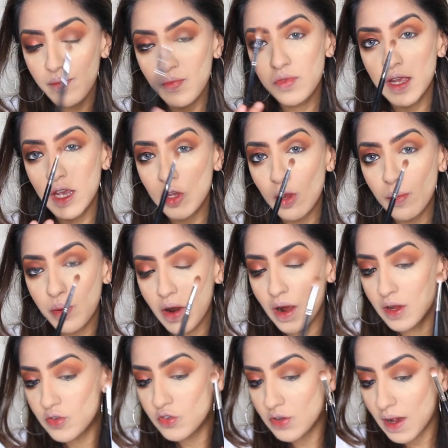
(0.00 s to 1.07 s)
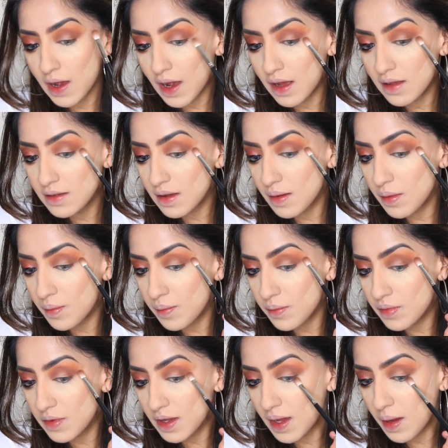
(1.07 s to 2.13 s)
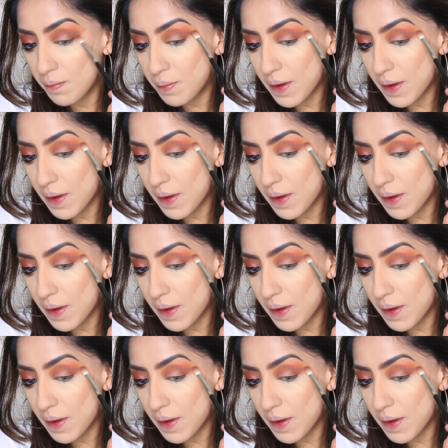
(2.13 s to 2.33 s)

Take your brush and take it